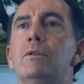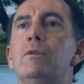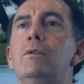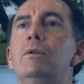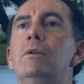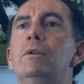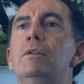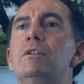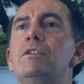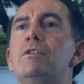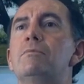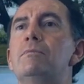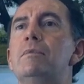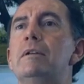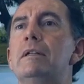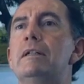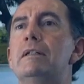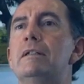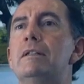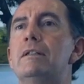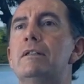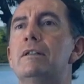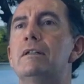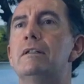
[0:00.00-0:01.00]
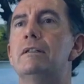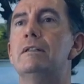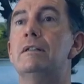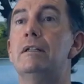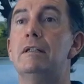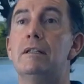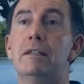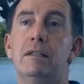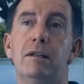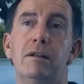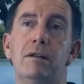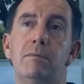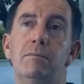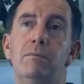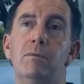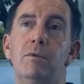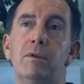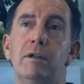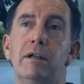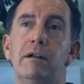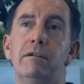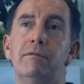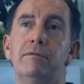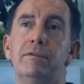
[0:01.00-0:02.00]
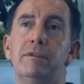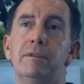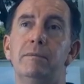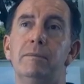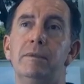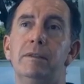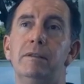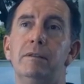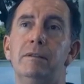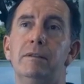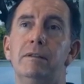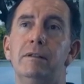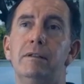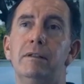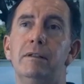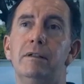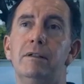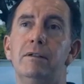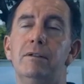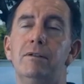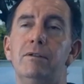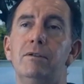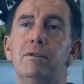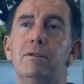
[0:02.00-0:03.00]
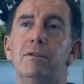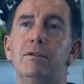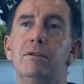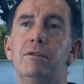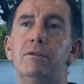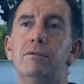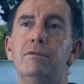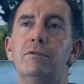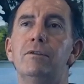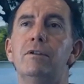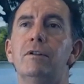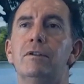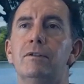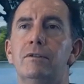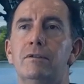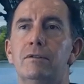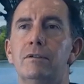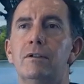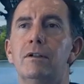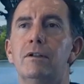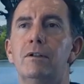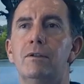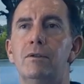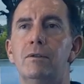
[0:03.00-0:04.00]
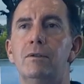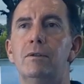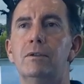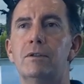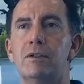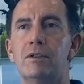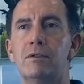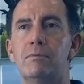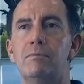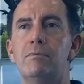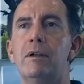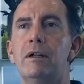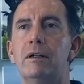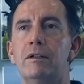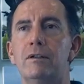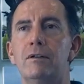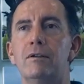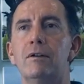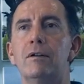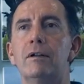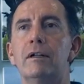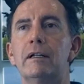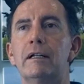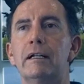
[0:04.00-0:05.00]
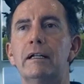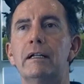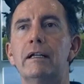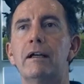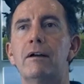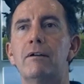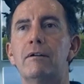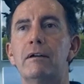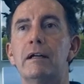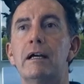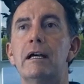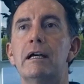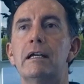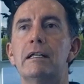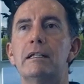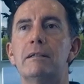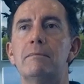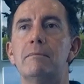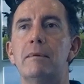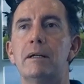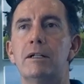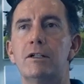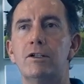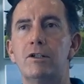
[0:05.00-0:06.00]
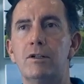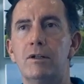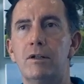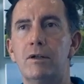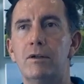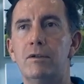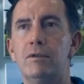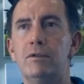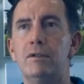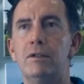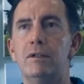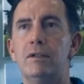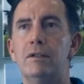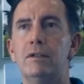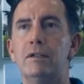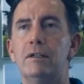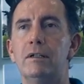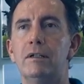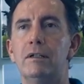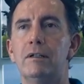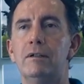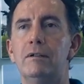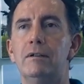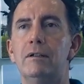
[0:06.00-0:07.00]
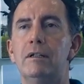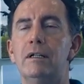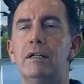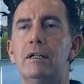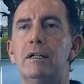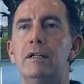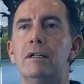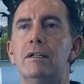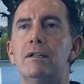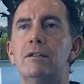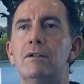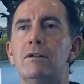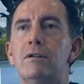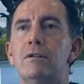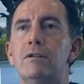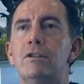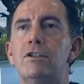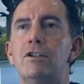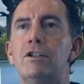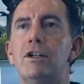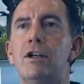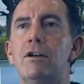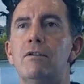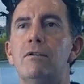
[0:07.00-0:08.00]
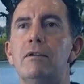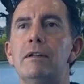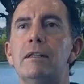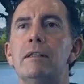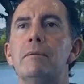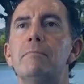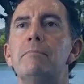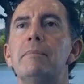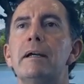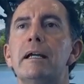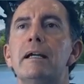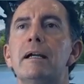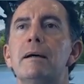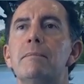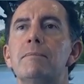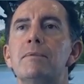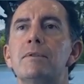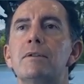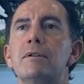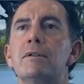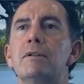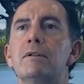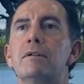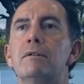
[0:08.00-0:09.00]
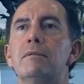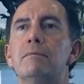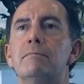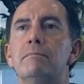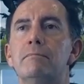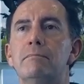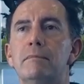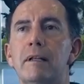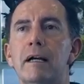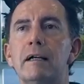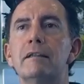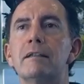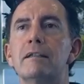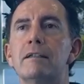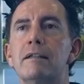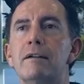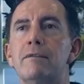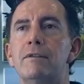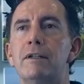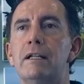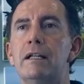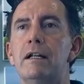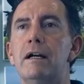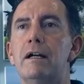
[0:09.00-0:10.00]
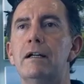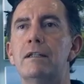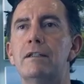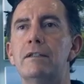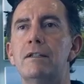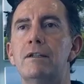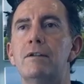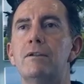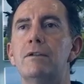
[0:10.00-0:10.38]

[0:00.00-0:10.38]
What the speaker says: with coil springs, it is a lot more comfortable. you've got a coil sprung, you're not going to carry as much load, So it's generally the pickups, like the 79